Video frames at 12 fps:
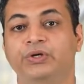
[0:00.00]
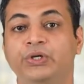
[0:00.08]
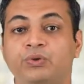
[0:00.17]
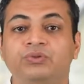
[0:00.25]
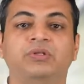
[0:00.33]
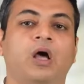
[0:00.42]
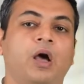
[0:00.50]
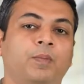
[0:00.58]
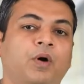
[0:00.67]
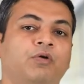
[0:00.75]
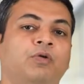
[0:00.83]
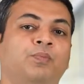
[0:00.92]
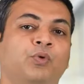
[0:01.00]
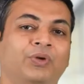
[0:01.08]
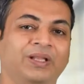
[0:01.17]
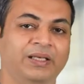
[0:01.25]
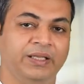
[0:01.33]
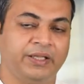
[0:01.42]
reduce the amount of
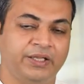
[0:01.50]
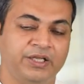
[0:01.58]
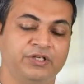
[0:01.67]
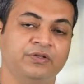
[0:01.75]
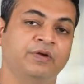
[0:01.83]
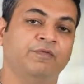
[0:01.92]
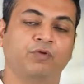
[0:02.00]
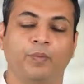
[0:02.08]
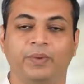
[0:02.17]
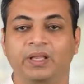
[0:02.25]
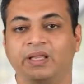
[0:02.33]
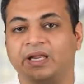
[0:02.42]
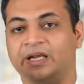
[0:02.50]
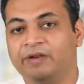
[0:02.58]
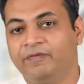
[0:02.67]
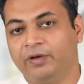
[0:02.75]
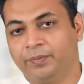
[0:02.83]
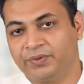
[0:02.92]
protein leakage from a kidney
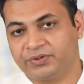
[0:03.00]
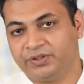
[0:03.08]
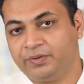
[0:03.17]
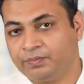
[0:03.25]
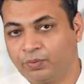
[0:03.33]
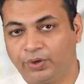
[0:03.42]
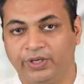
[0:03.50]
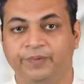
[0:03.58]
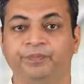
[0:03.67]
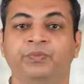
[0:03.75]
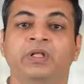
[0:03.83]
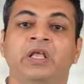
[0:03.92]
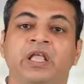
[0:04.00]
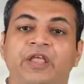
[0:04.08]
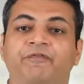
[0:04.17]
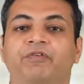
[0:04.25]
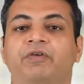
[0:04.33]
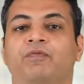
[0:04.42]
failure patient body?
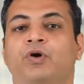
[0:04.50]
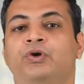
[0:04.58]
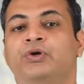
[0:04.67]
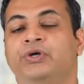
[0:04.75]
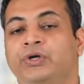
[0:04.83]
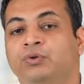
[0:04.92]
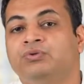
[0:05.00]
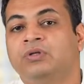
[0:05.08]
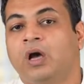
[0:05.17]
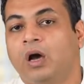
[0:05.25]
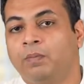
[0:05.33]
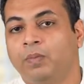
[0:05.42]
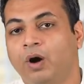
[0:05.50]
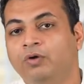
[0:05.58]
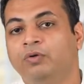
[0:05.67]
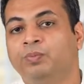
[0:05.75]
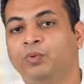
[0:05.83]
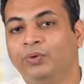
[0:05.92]
If we want to reduce the
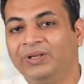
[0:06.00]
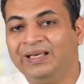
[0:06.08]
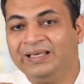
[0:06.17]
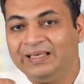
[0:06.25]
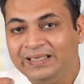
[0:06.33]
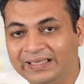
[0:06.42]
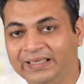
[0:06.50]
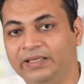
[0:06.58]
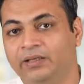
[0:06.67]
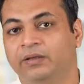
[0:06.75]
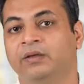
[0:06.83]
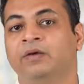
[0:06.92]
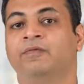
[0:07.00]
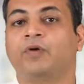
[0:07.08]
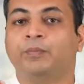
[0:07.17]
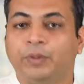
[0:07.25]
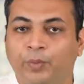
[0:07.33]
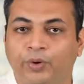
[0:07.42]
amount of protein leaking
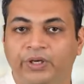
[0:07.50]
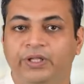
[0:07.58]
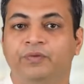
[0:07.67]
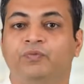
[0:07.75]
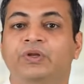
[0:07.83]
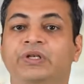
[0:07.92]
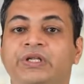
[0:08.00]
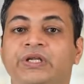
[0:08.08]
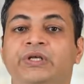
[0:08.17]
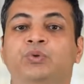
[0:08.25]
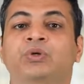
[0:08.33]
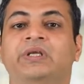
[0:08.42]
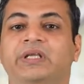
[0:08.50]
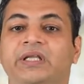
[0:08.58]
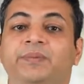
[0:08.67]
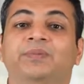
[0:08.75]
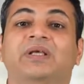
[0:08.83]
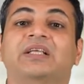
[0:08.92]
from the body, we need to
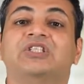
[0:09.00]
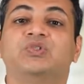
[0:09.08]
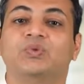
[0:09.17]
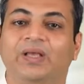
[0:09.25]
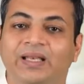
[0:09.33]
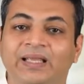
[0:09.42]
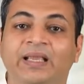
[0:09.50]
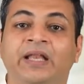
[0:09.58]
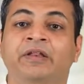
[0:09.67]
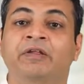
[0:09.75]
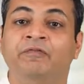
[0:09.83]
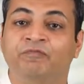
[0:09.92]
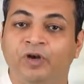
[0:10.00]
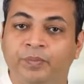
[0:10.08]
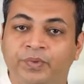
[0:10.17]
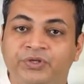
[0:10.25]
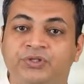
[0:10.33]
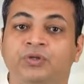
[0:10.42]
keep the swelling and
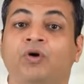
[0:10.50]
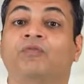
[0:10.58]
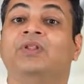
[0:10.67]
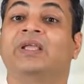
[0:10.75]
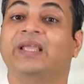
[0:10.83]
inflammation of the